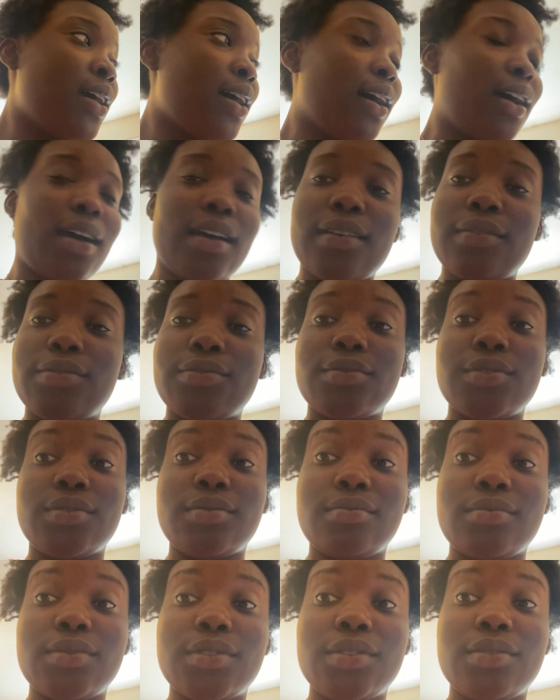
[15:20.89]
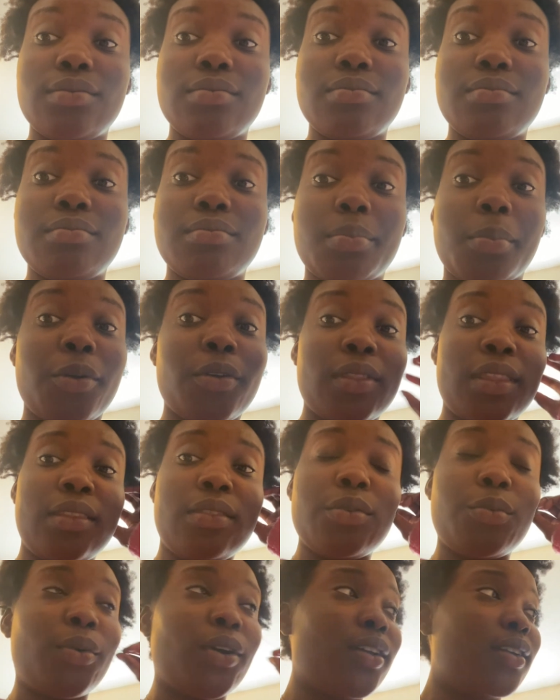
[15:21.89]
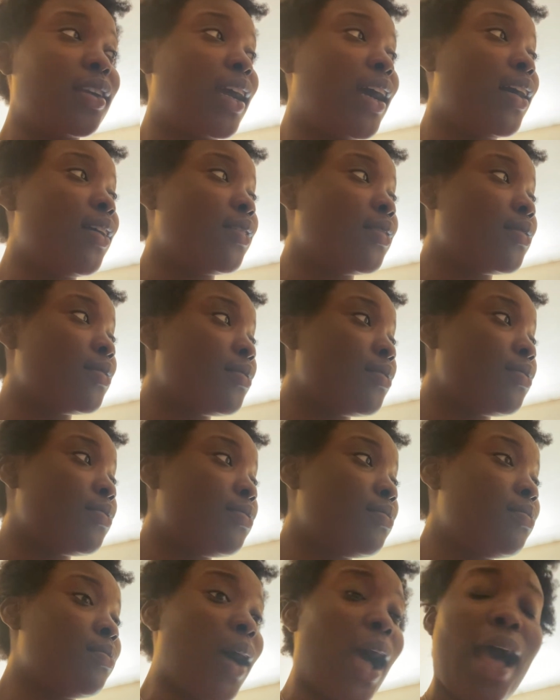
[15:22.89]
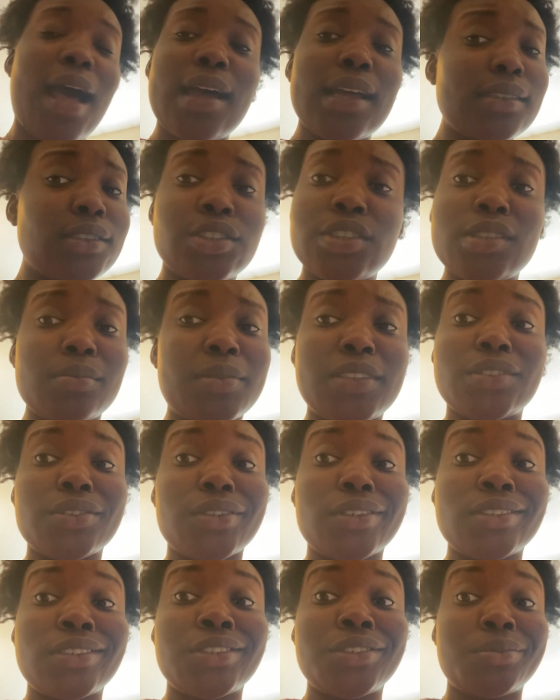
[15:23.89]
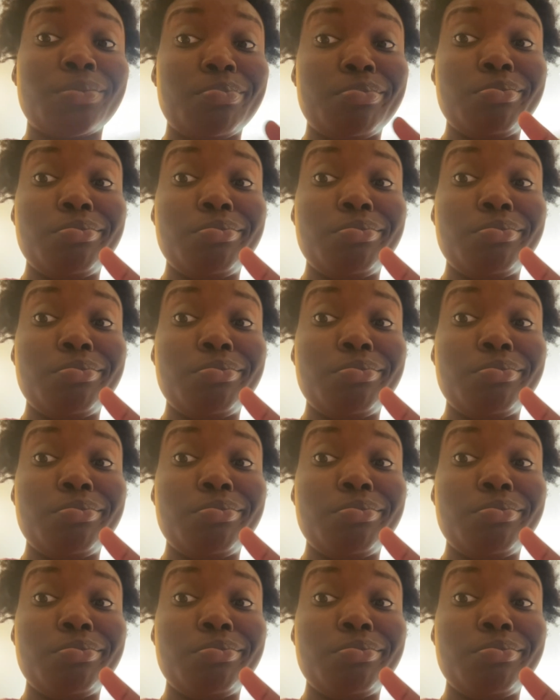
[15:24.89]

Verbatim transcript: I've put in the word count. I shouldn't be talking to you.